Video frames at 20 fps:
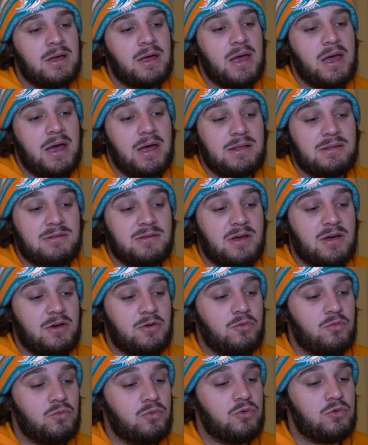and
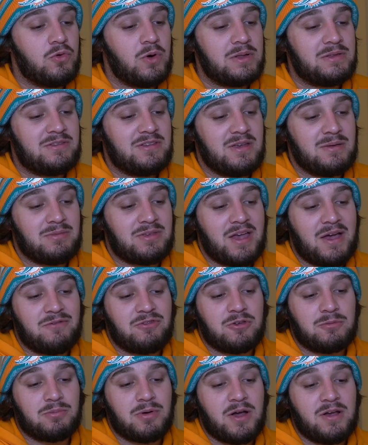what teams have
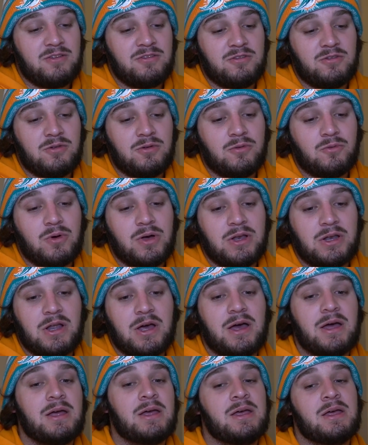surprised you and
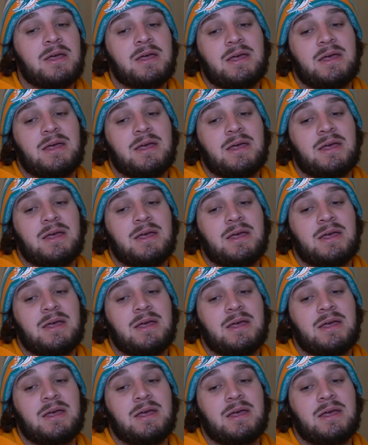whatnot.